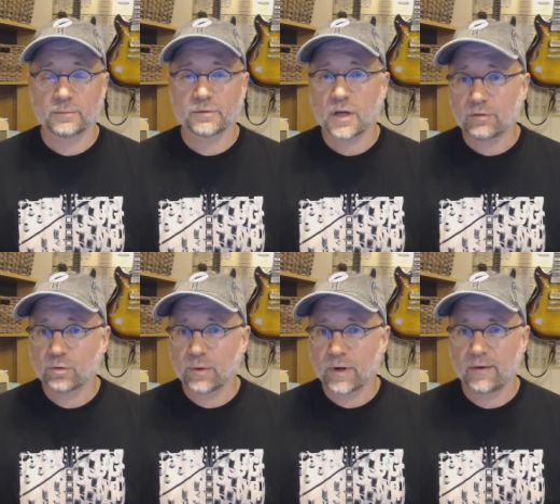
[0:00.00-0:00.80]
some
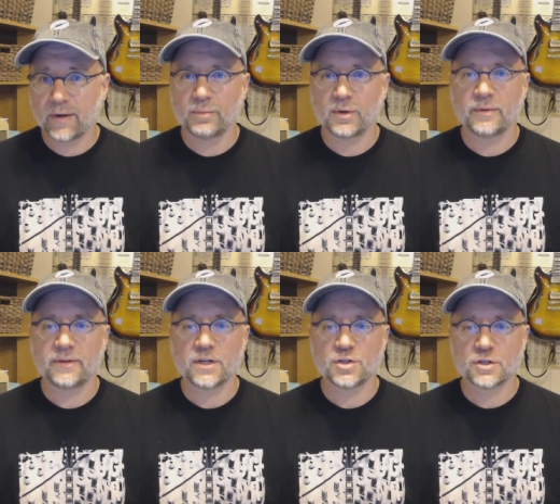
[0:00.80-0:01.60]
software
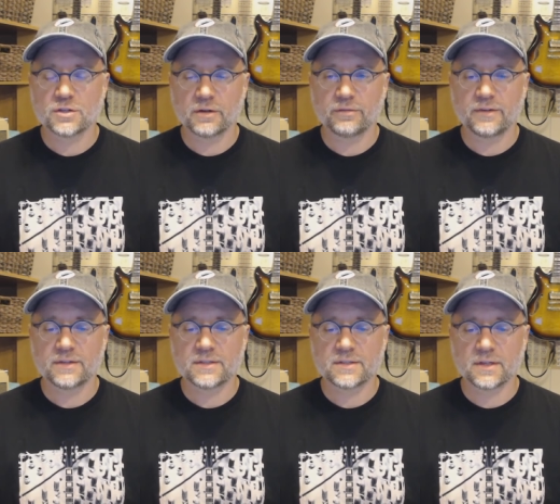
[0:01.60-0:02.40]
implementations of
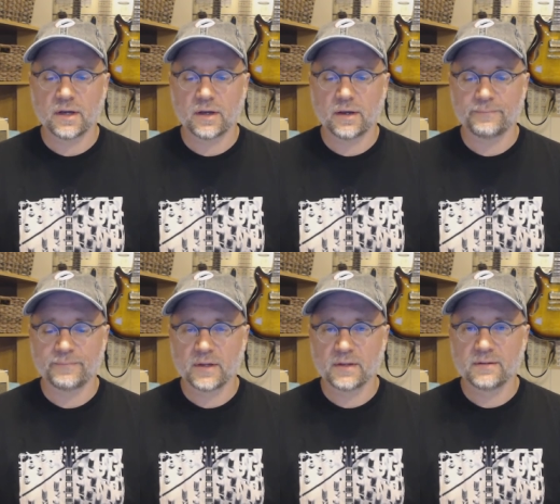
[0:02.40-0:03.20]
this uh,
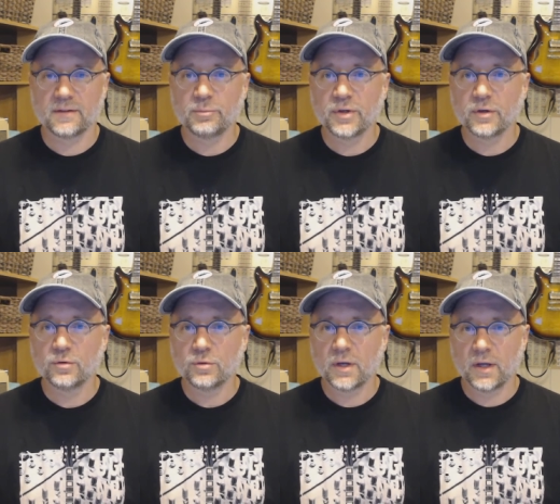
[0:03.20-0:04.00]

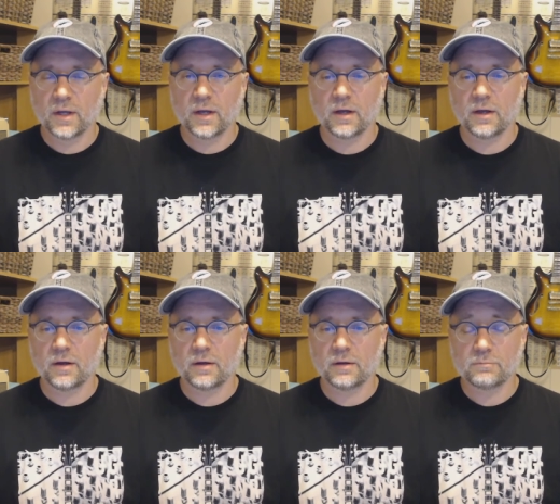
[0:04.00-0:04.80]
CPU
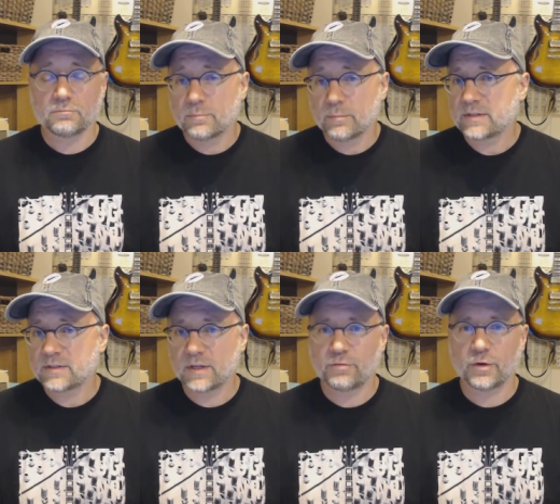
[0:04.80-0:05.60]
uh,
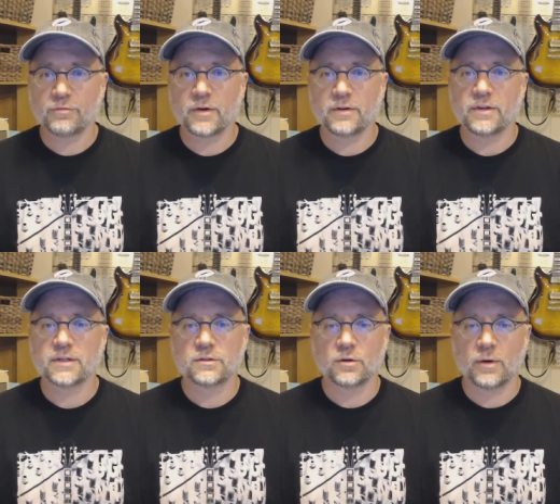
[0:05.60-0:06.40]
basically for the fun of
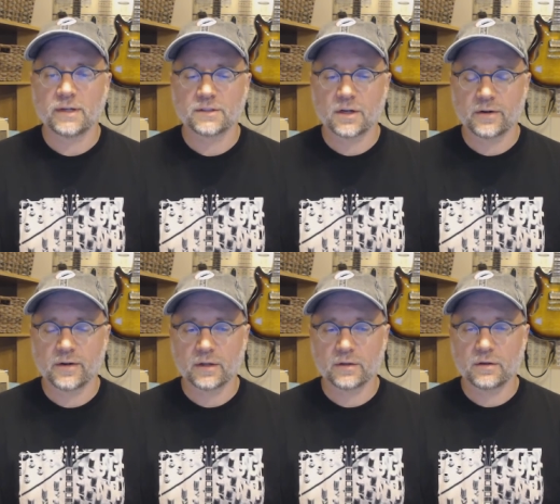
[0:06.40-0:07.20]
it. So I
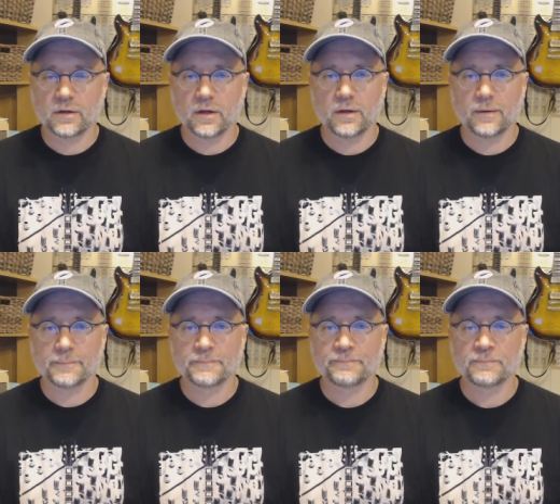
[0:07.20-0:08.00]
started out
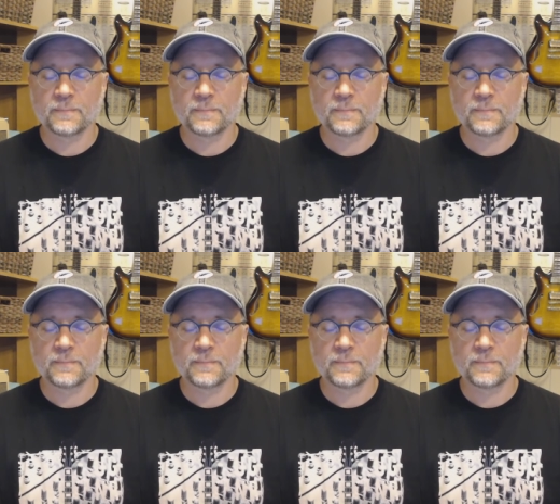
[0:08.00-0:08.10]
um,